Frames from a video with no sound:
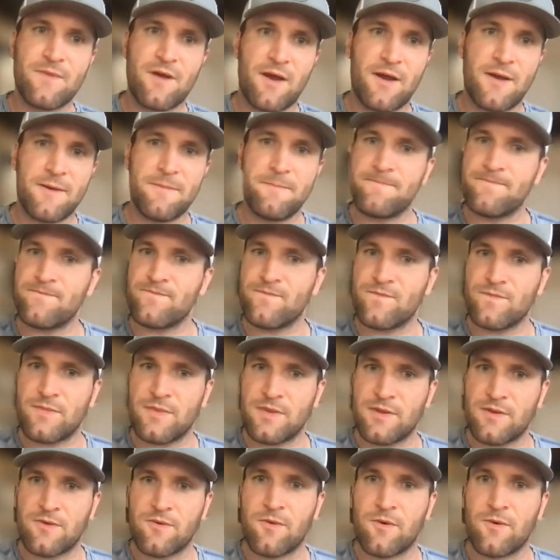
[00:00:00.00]
All right,
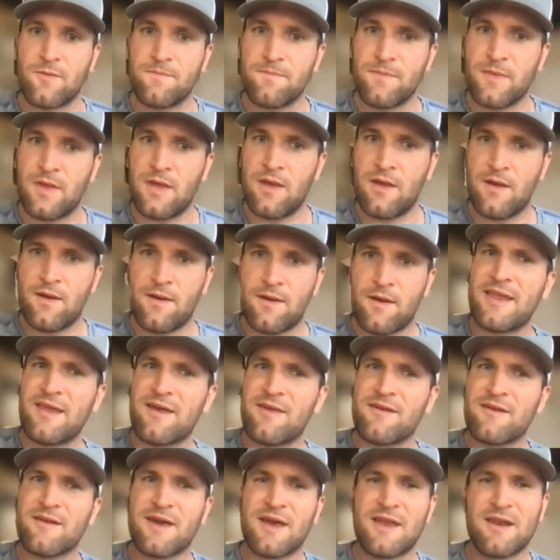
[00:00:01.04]
cool.
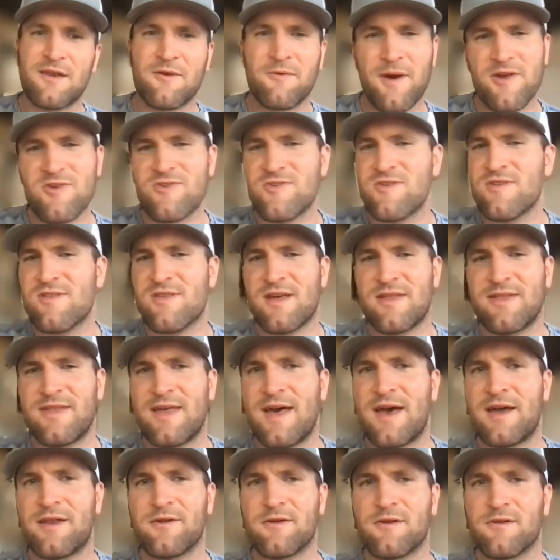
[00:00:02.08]
Any other kind of questions on
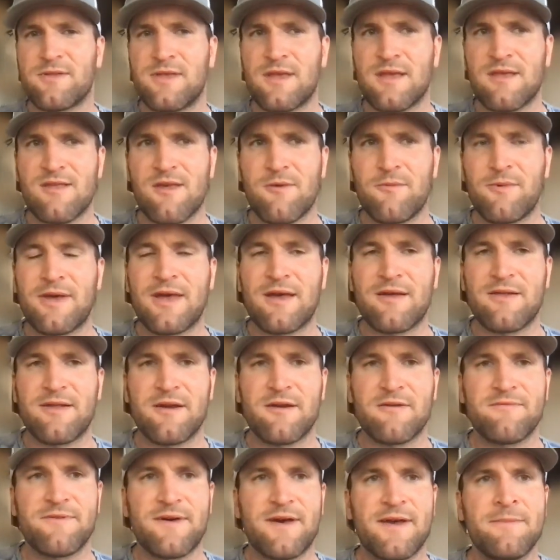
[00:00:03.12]
that or things that we can
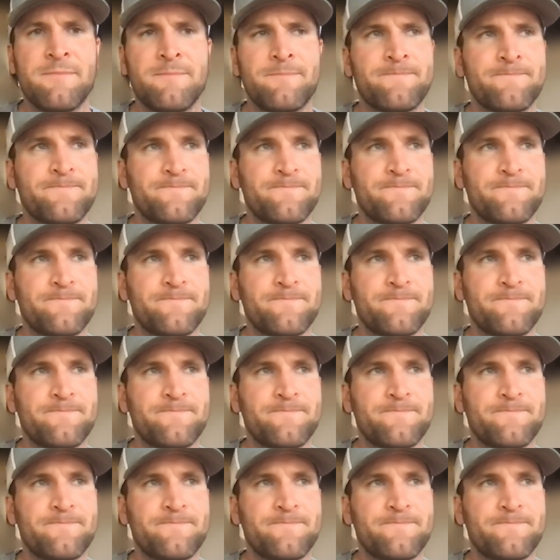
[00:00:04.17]
clarify?